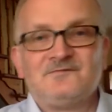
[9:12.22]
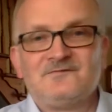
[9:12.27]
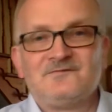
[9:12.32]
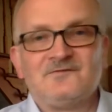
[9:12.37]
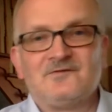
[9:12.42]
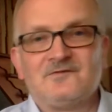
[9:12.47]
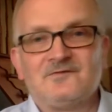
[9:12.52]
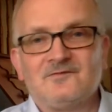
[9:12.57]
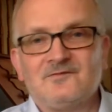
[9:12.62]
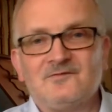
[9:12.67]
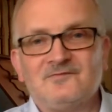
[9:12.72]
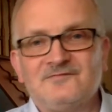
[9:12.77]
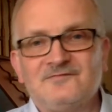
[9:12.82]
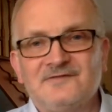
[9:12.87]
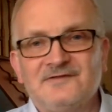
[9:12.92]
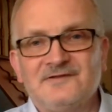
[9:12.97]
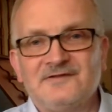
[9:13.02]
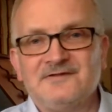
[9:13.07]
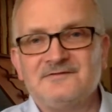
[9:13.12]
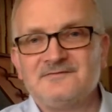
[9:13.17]
Not
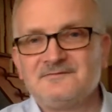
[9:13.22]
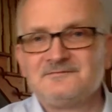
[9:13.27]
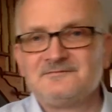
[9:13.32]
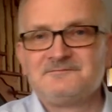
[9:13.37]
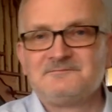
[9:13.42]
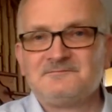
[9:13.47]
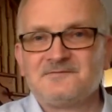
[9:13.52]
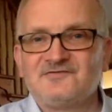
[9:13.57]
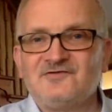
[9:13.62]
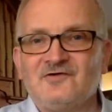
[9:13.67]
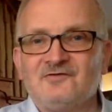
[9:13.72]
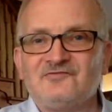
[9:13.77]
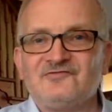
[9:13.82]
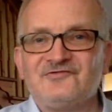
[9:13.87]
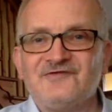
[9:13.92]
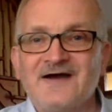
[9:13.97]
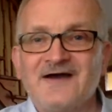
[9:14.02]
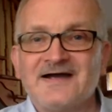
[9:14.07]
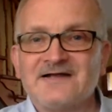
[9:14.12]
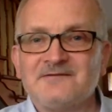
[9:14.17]
overly, my dog's
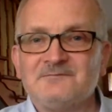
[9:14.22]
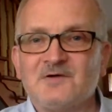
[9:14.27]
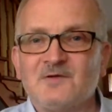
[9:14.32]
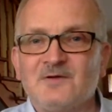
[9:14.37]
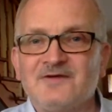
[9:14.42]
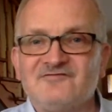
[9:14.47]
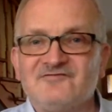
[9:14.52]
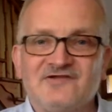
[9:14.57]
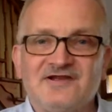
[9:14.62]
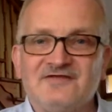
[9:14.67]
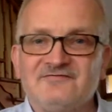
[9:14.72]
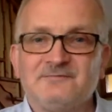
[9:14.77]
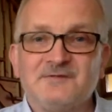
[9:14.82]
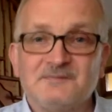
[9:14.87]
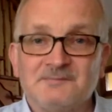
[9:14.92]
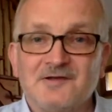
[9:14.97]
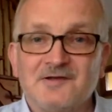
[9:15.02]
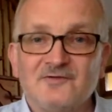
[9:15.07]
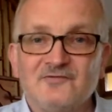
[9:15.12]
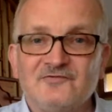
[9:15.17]
died and my wife's left me
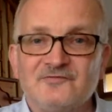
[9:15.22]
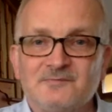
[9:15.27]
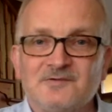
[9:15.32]
blues,